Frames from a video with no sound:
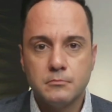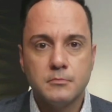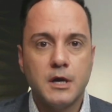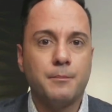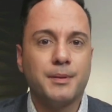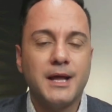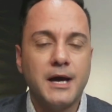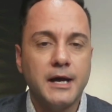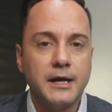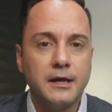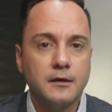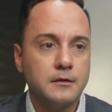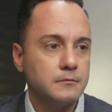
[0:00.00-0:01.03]

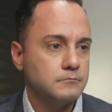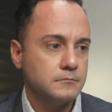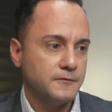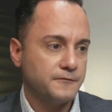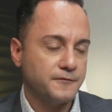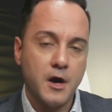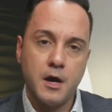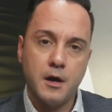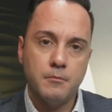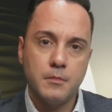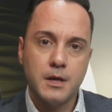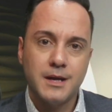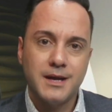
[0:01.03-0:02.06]
applying
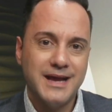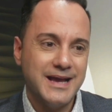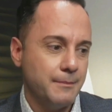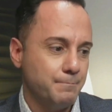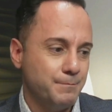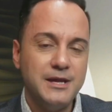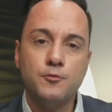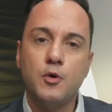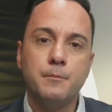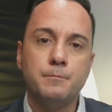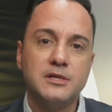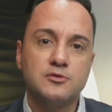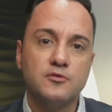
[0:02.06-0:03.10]
from a B1,
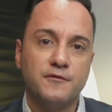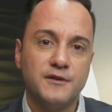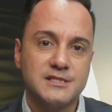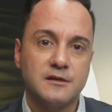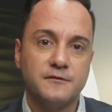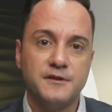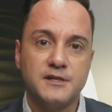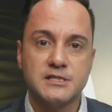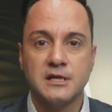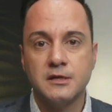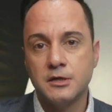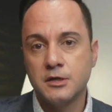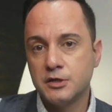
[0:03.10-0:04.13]
B2 visitor
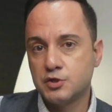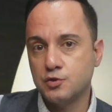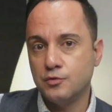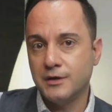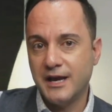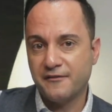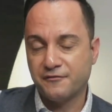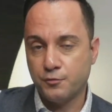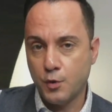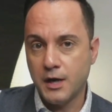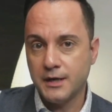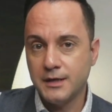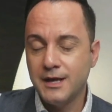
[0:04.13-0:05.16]
visa to an
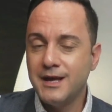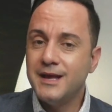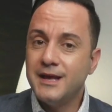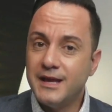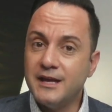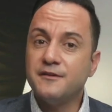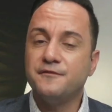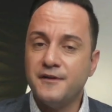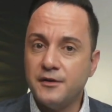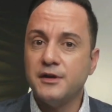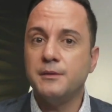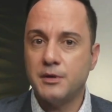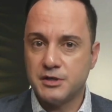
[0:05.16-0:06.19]
F1, it
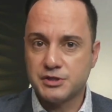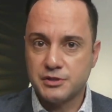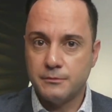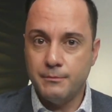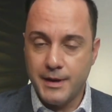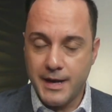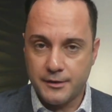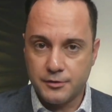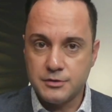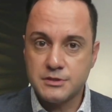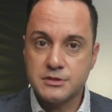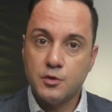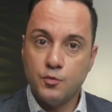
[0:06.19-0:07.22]
very much
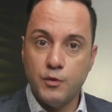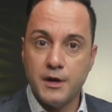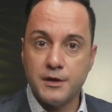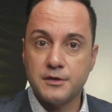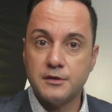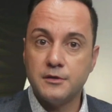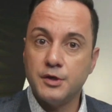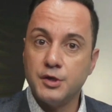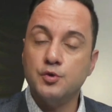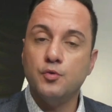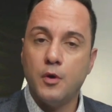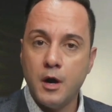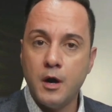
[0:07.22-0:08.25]
matters whether
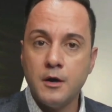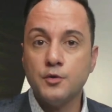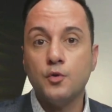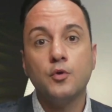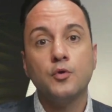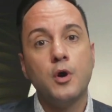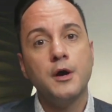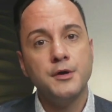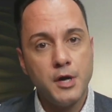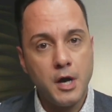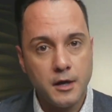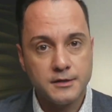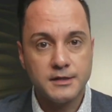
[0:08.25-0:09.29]
you are or are
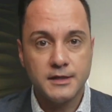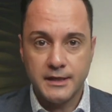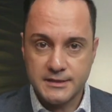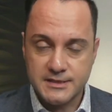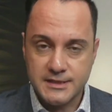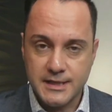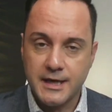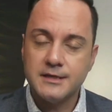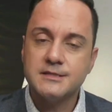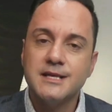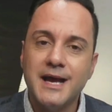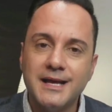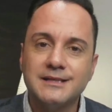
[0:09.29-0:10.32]
not in
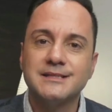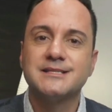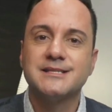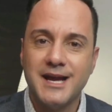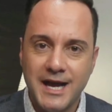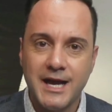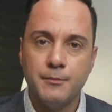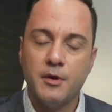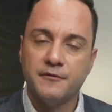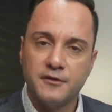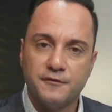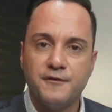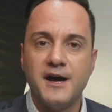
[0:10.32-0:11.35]
status at the time of
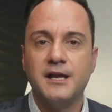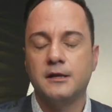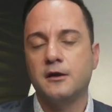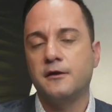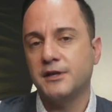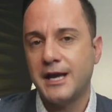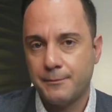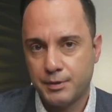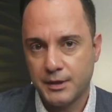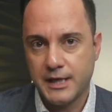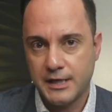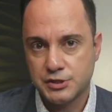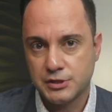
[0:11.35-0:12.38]
the filing of the
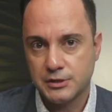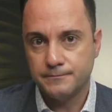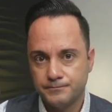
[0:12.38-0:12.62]
application.